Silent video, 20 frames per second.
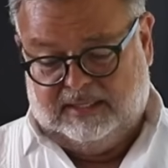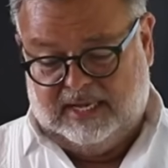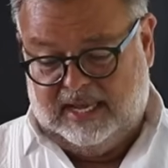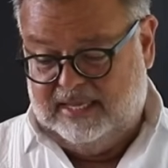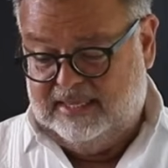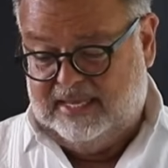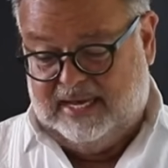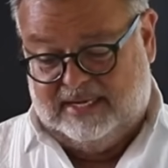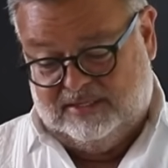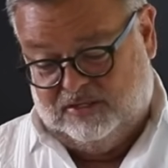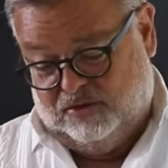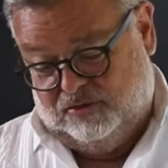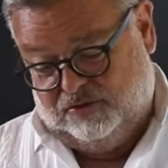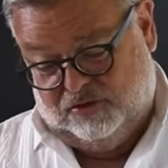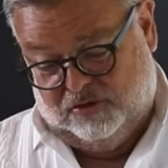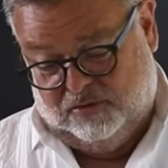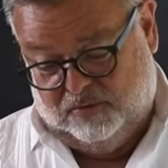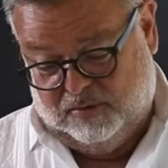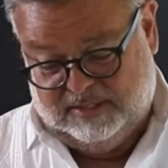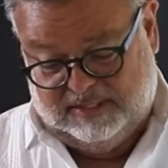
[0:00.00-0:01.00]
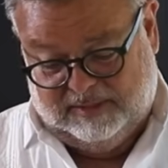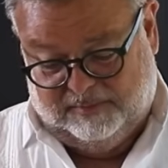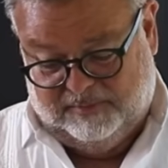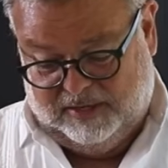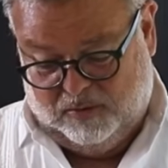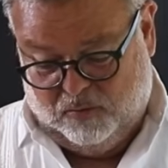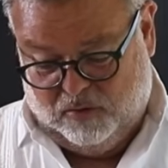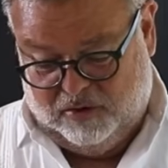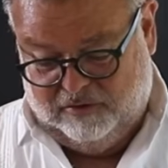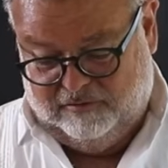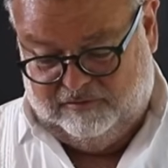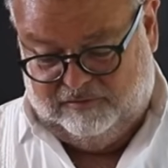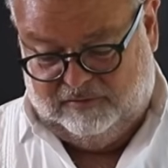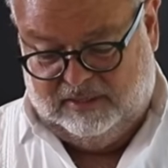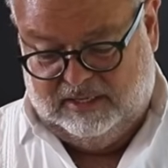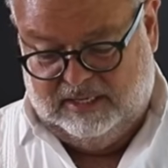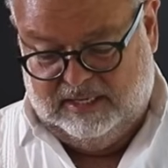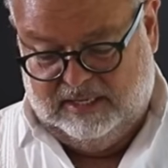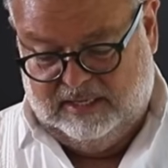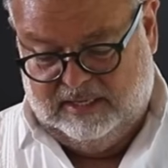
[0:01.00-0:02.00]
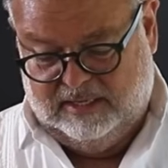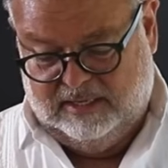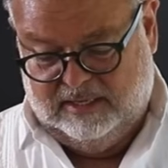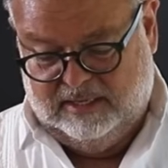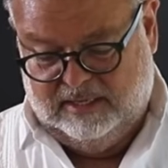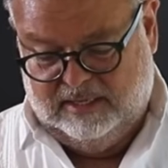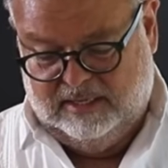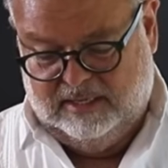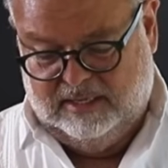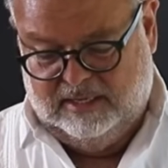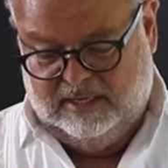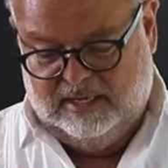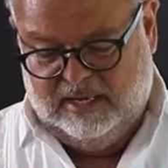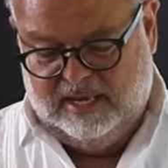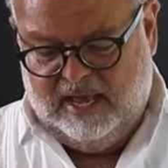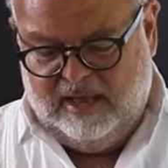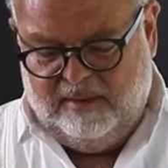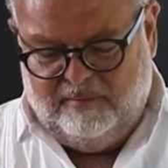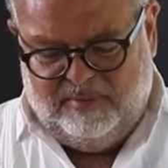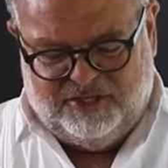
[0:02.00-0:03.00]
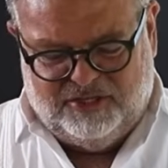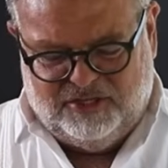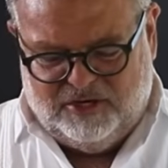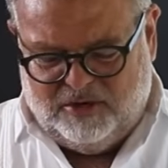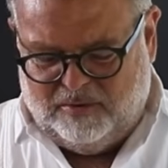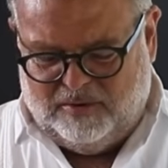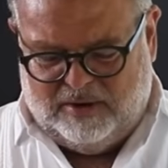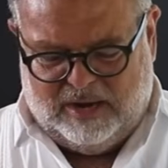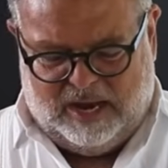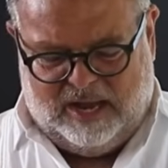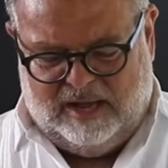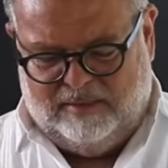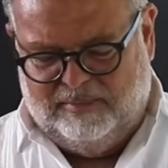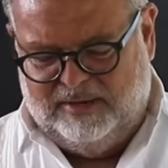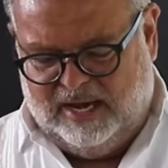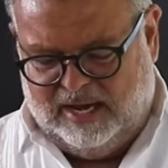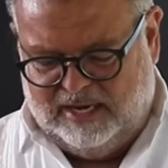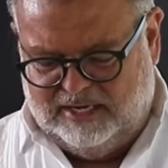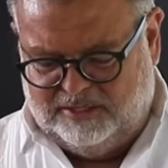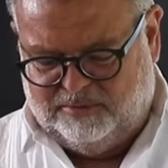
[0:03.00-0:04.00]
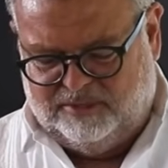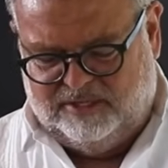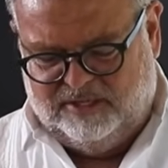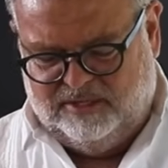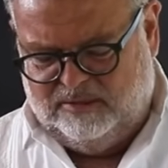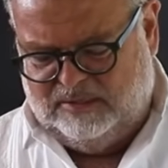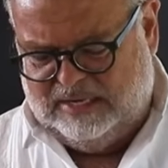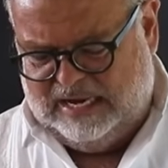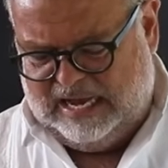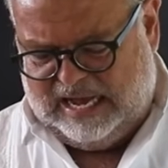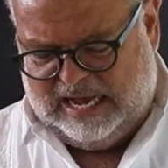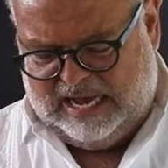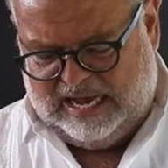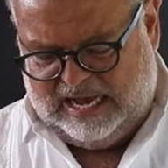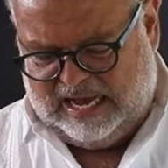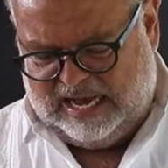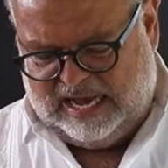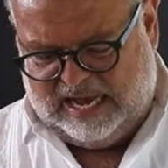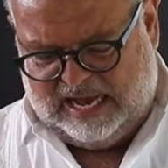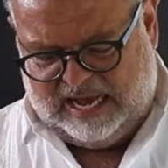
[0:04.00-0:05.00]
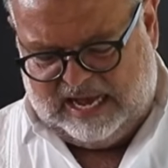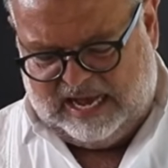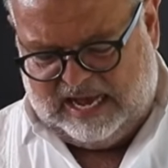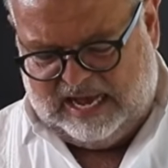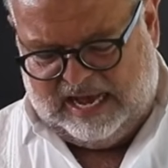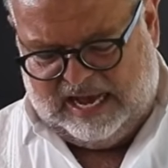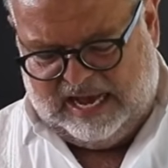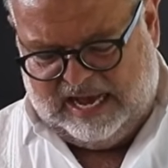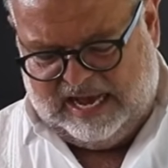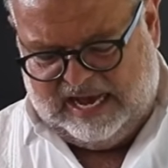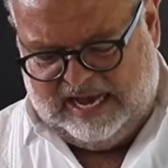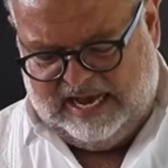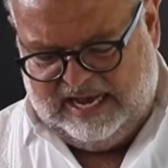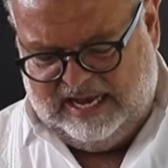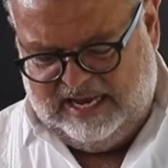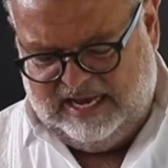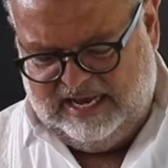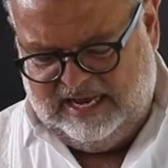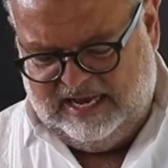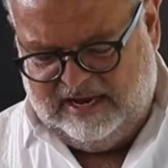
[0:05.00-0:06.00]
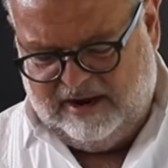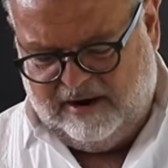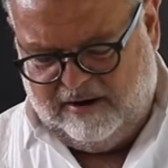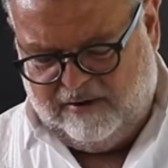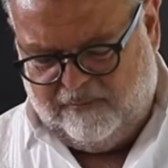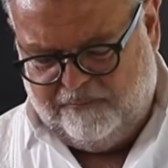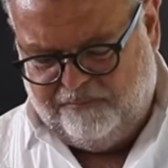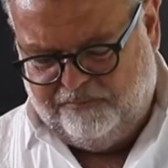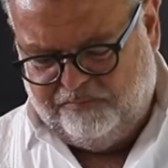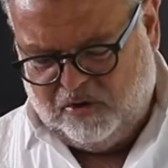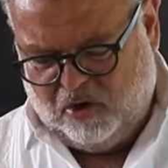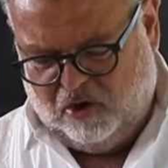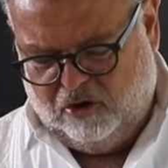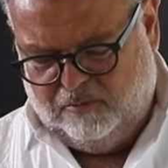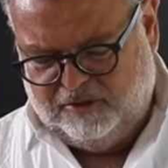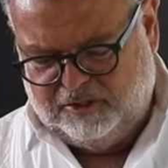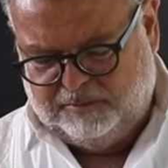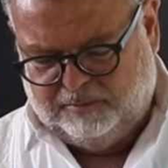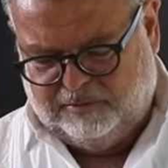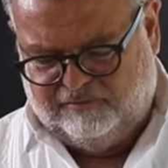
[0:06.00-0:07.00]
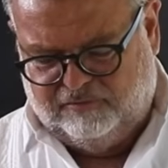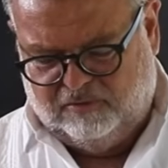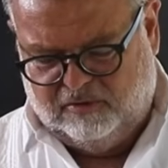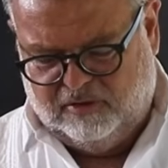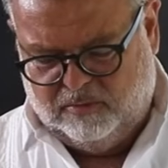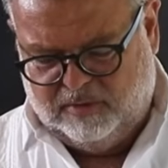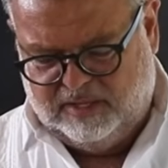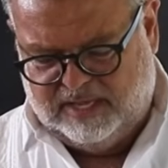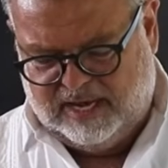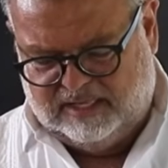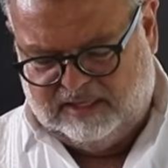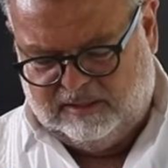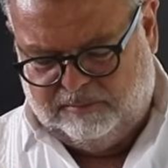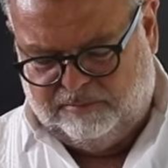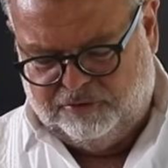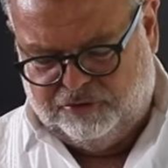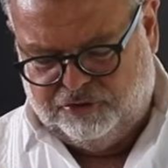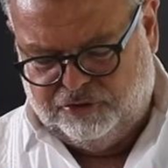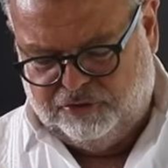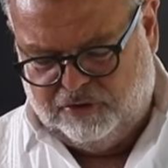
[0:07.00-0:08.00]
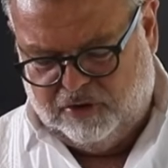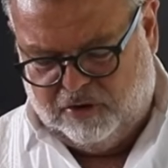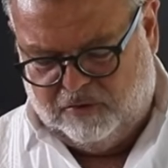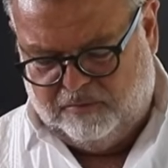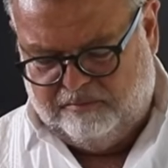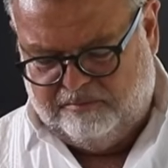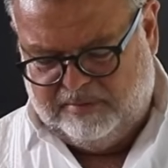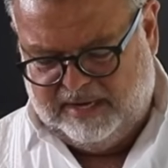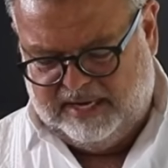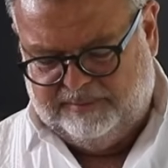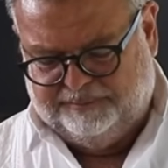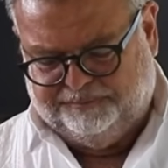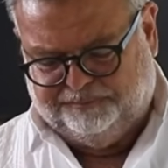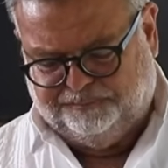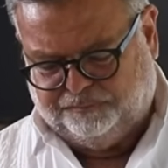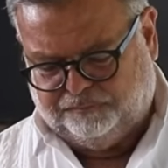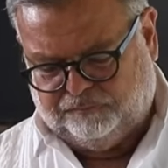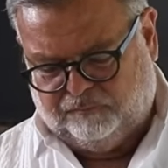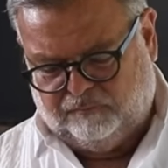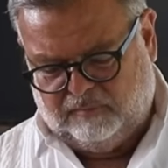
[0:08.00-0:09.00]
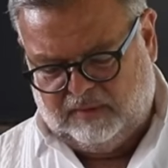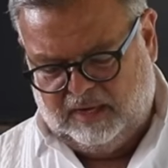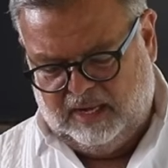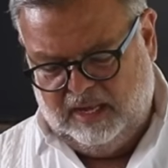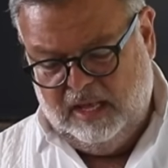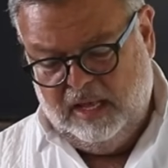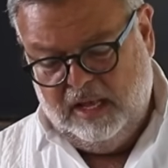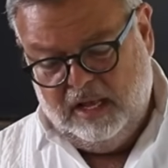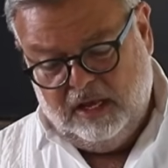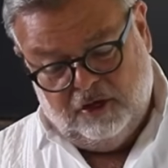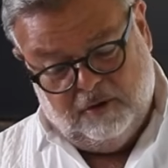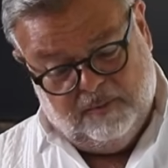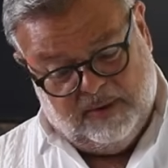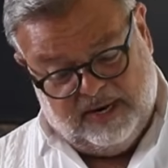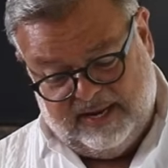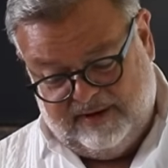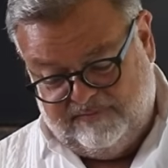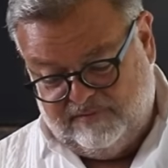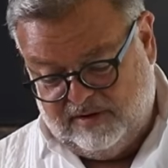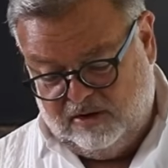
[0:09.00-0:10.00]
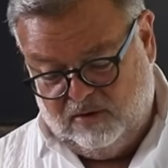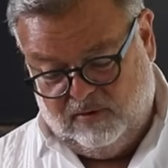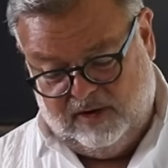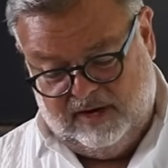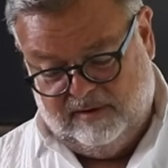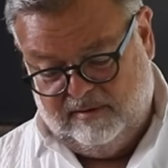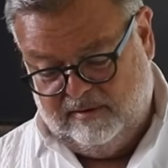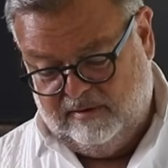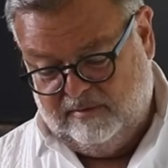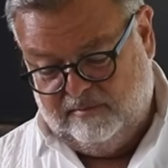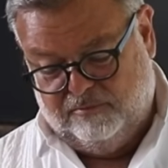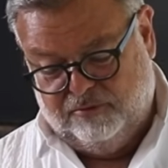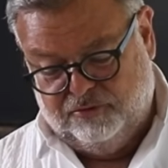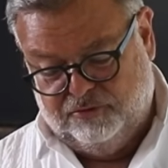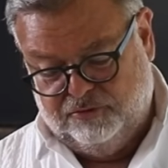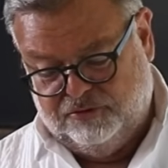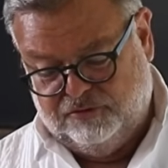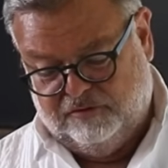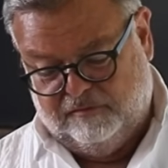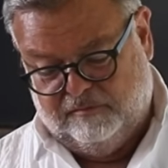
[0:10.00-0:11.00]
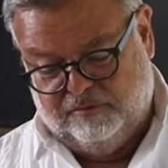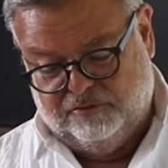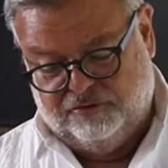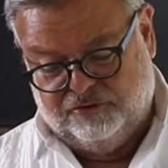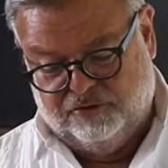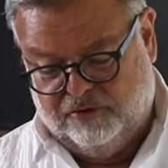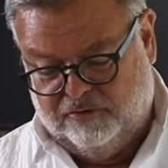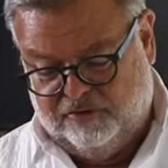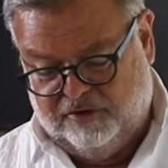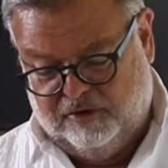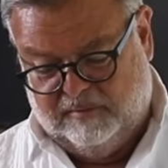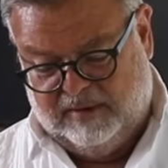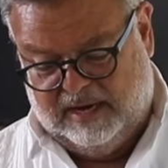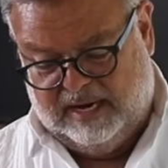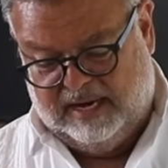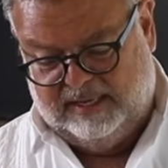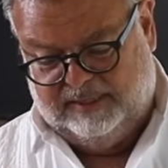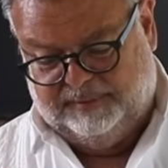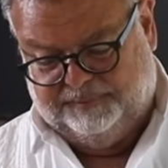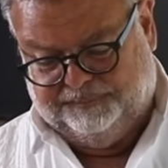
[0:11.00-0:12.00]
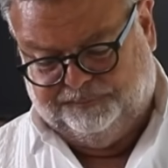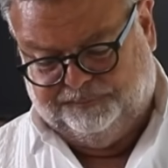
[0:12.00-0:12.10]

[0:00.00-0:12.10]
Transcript: And that's also something wonderful. But you know, I'll be honest with you, I almost prefer it without the prosciutto, but you might have a great producer of prosciutto nearby.